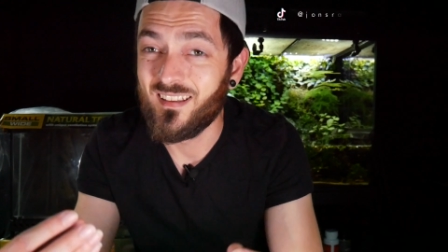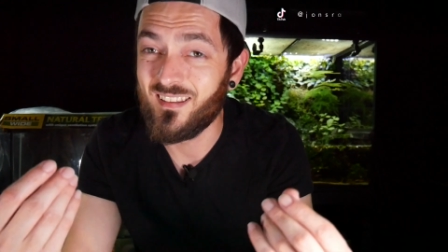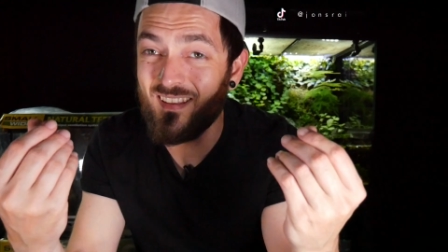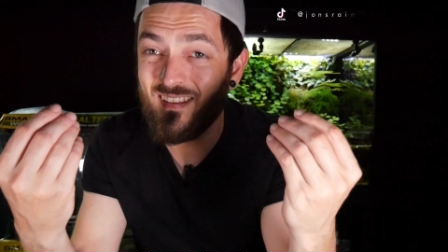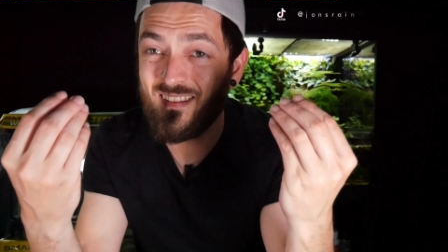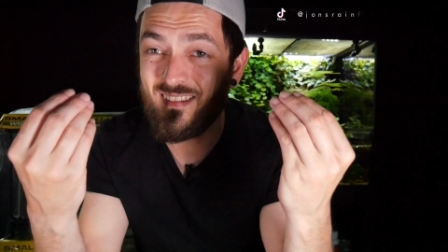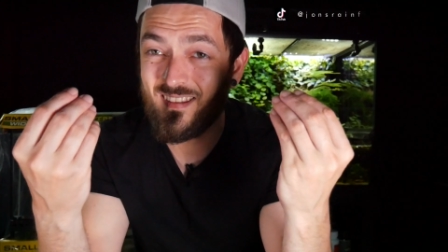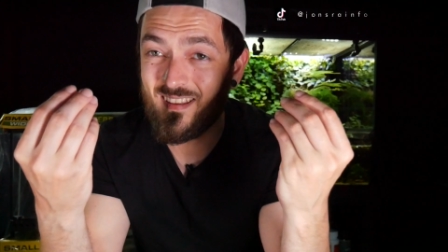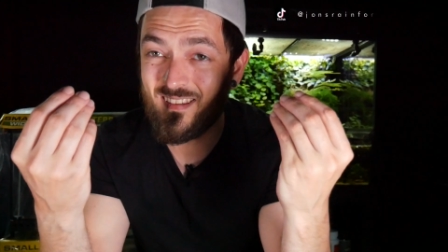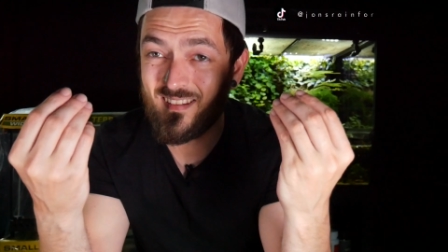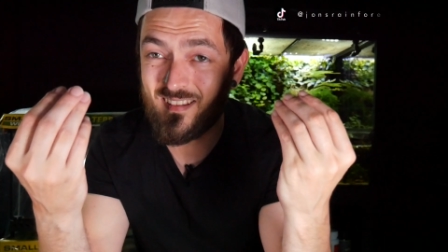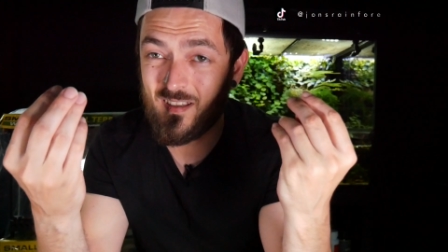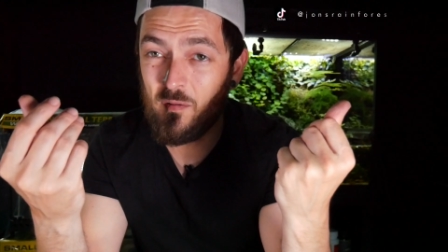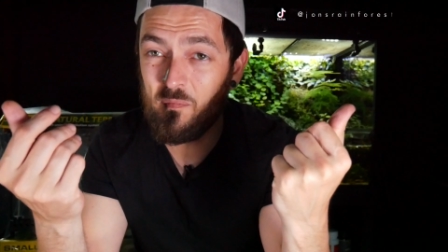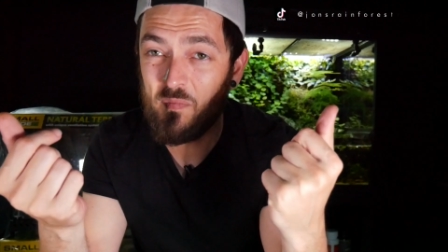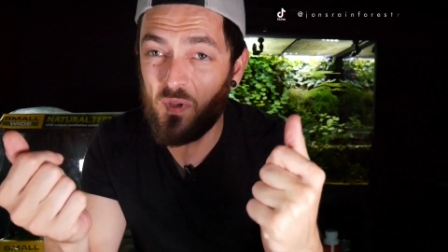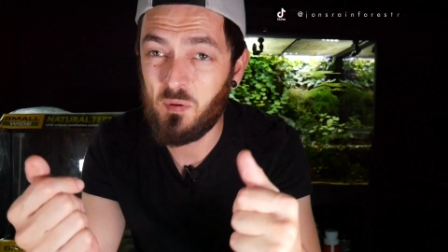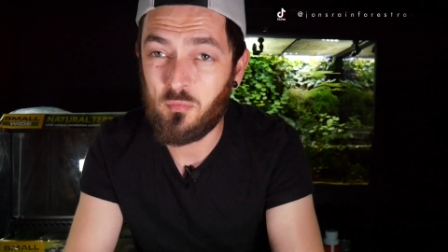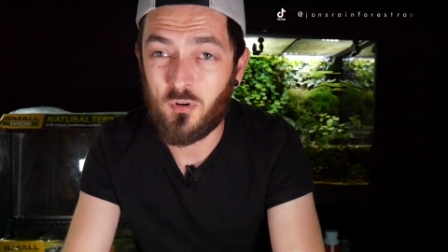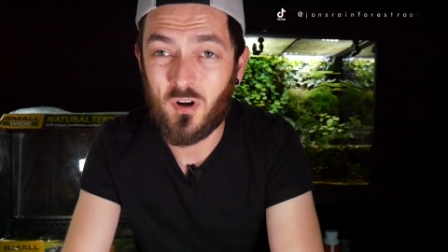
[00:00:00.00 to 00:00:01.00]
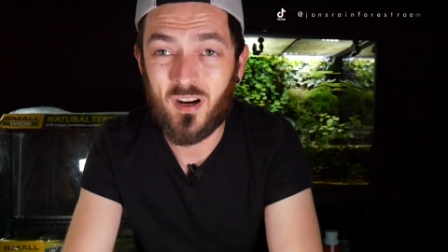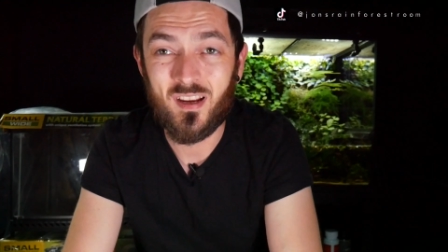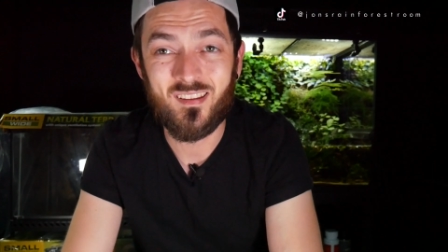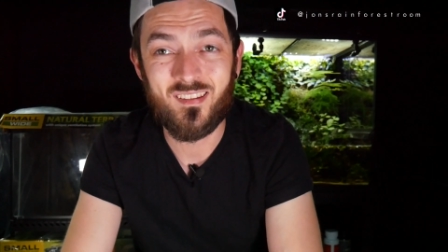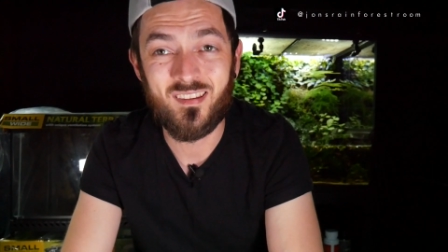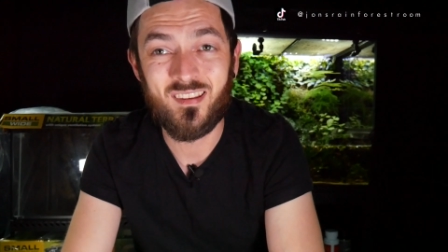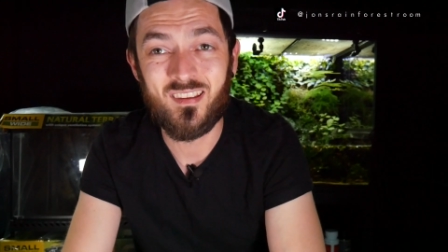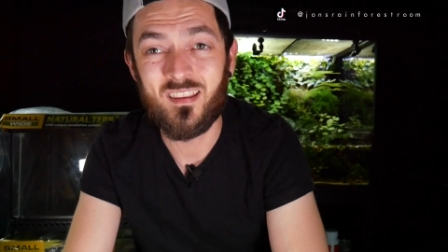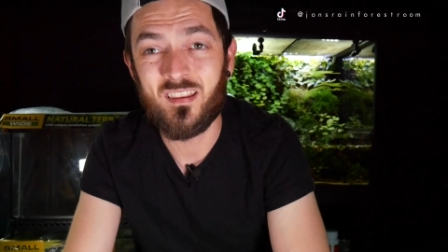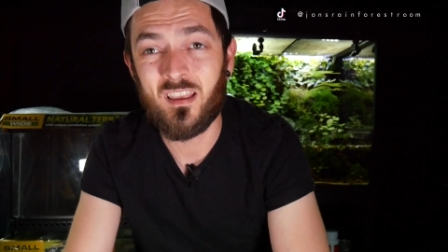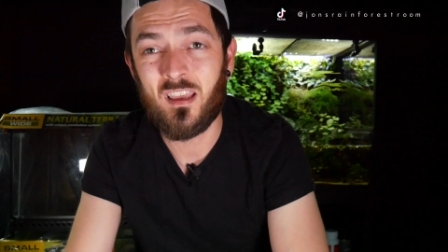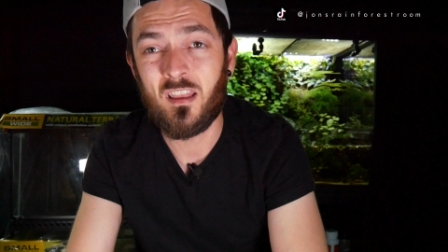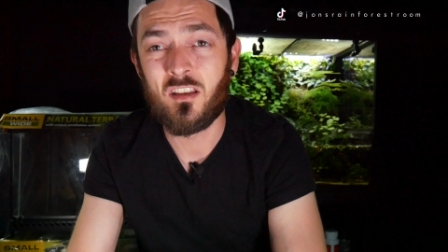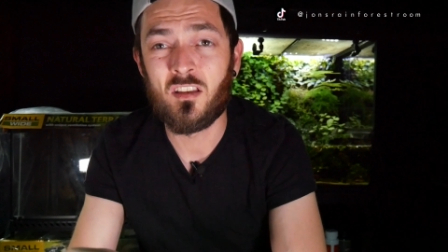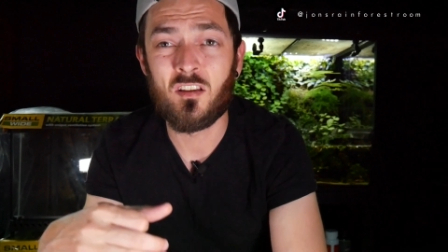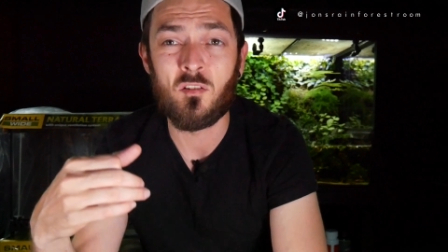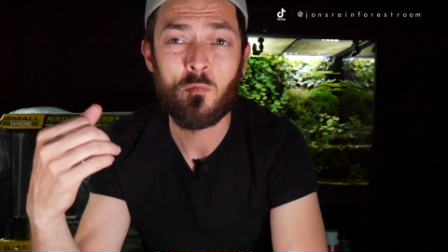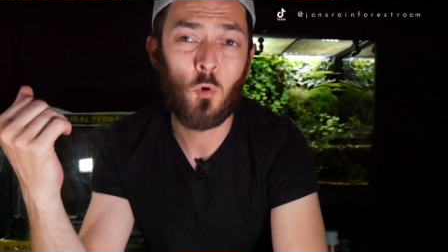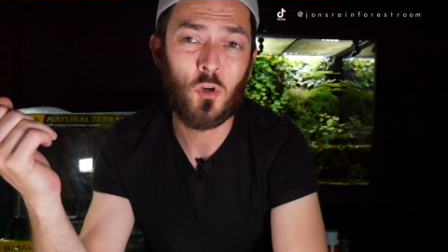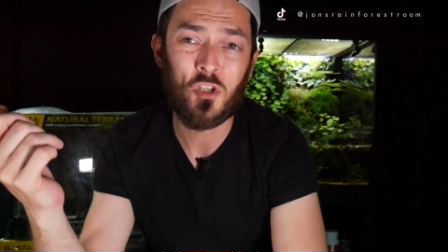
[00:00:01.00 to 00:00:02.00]
as these things can be pricey,
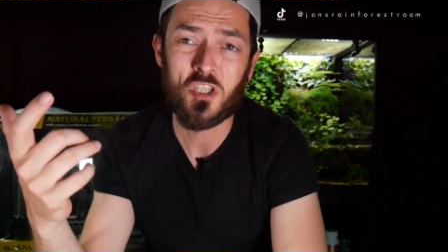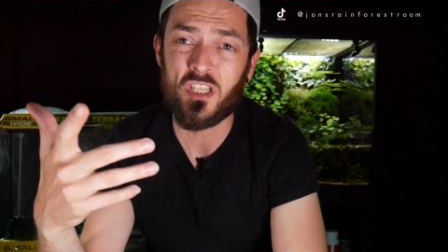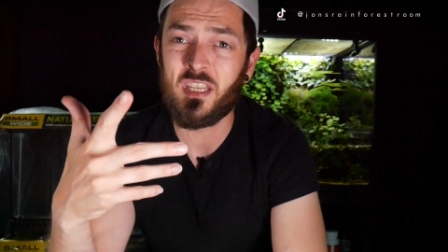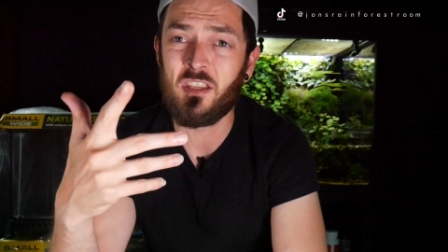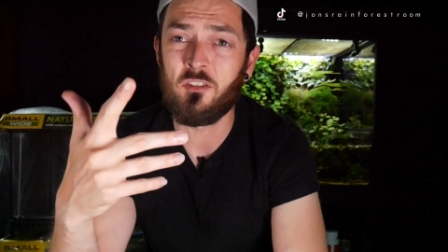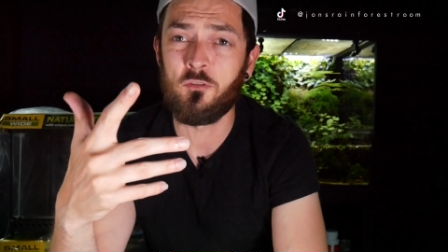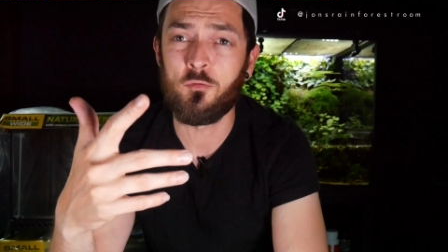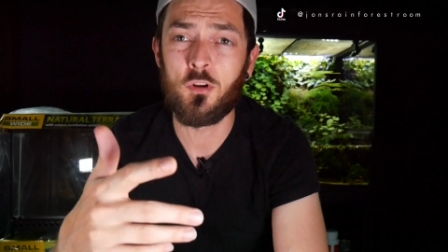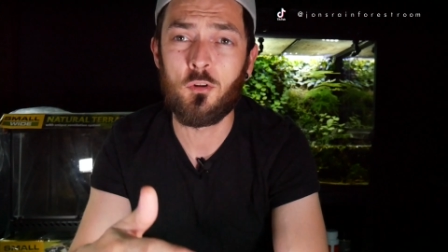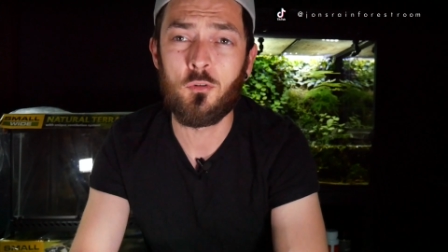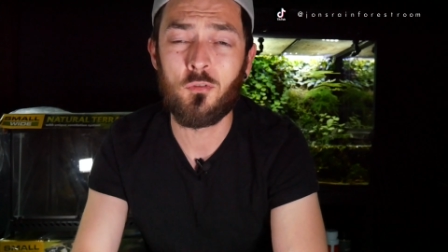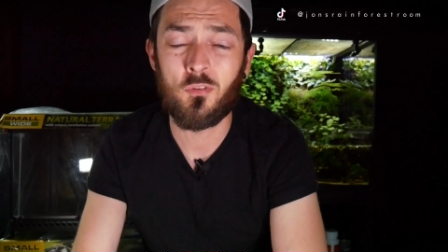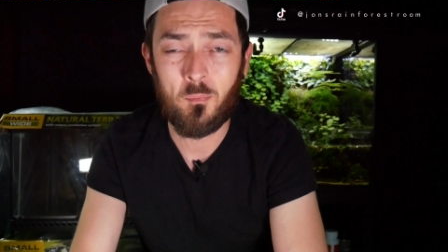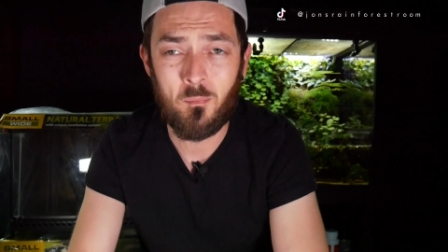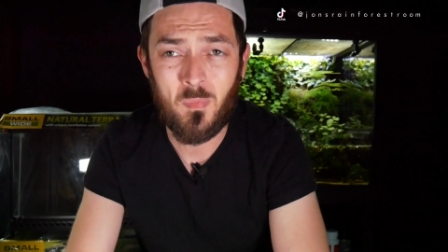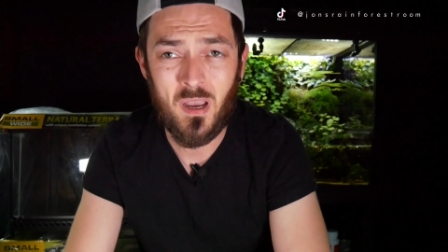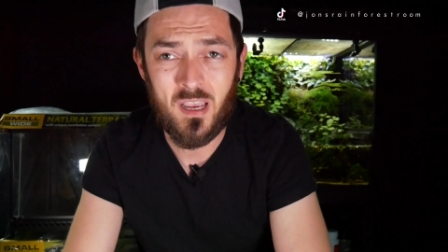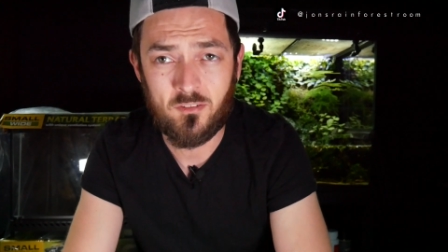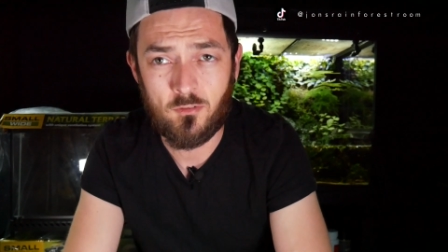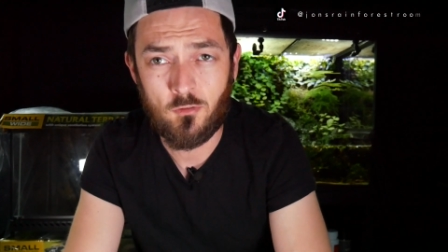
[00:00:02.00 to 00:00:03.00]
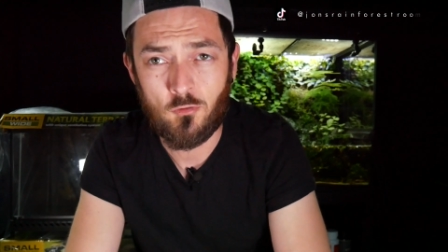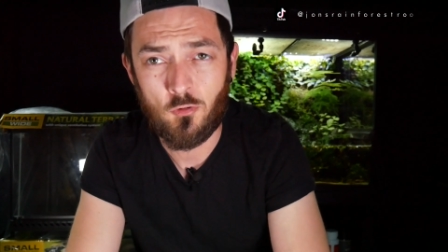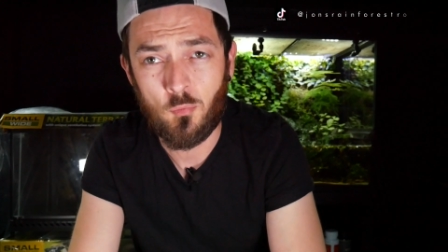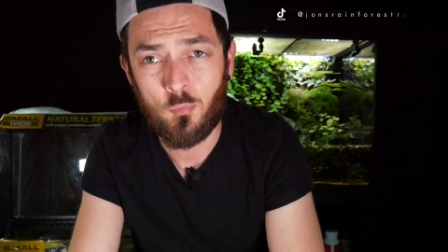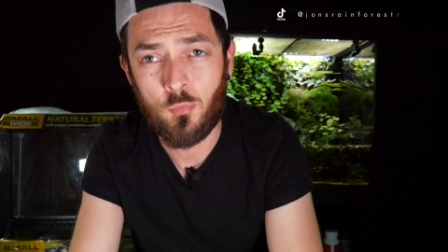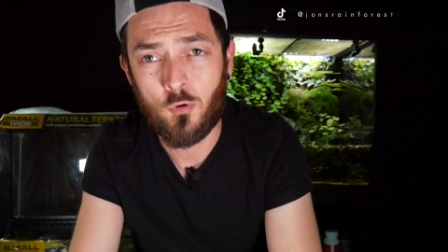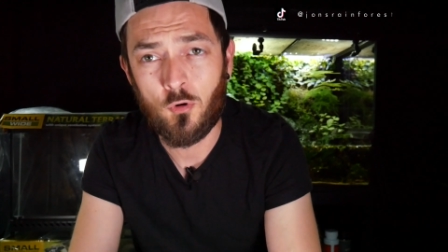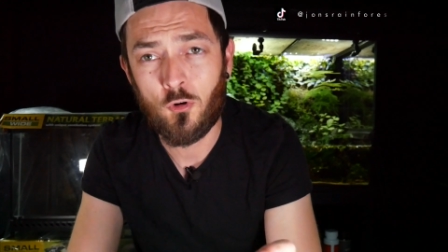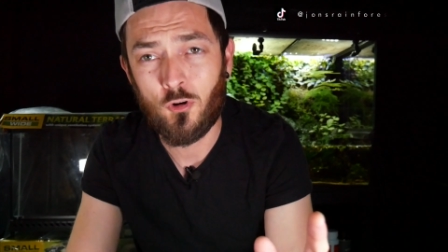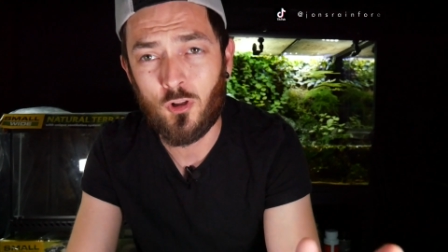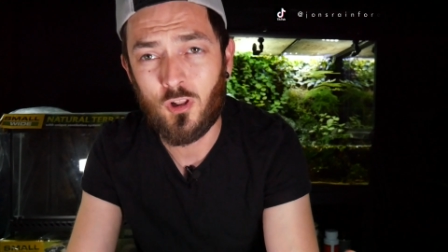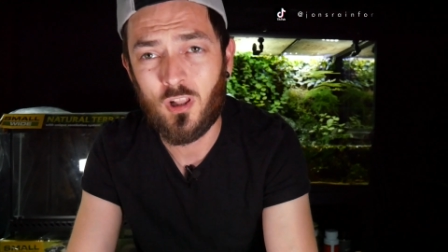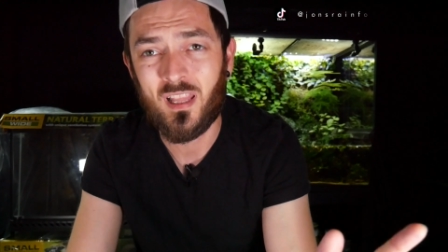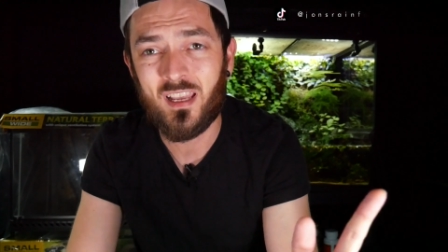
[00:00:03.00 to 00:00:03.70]
then watching these videos is a massive support.